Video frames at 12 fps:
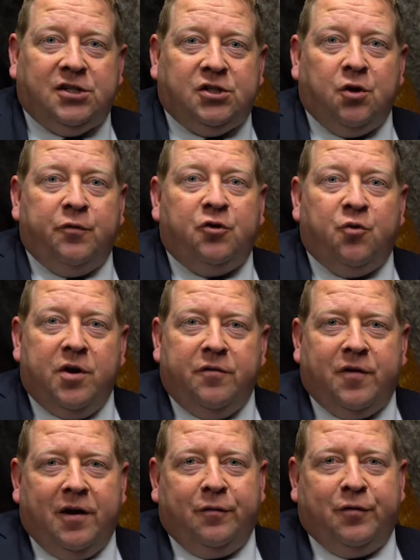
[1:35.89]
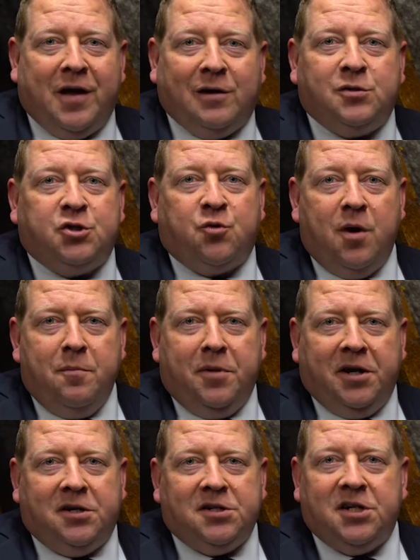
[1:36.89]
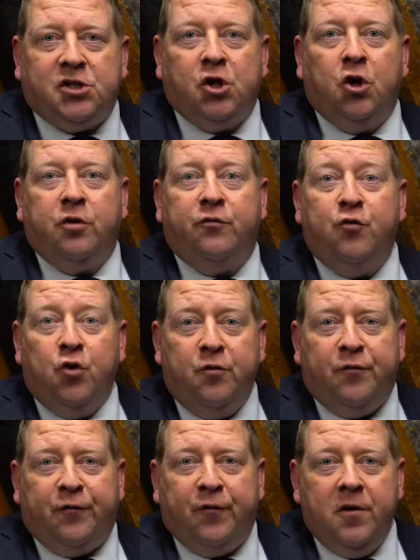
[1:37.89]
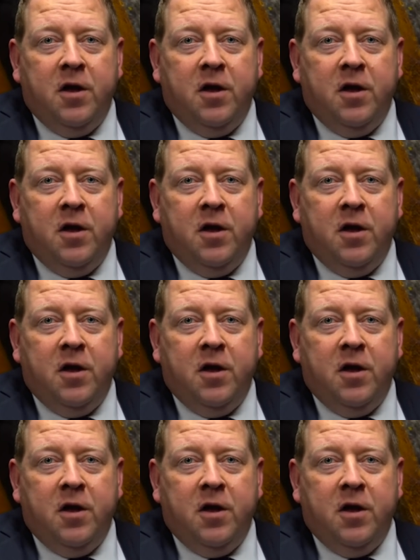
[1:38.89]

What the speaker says: it's over 25,000 square meters, has a lot of roof.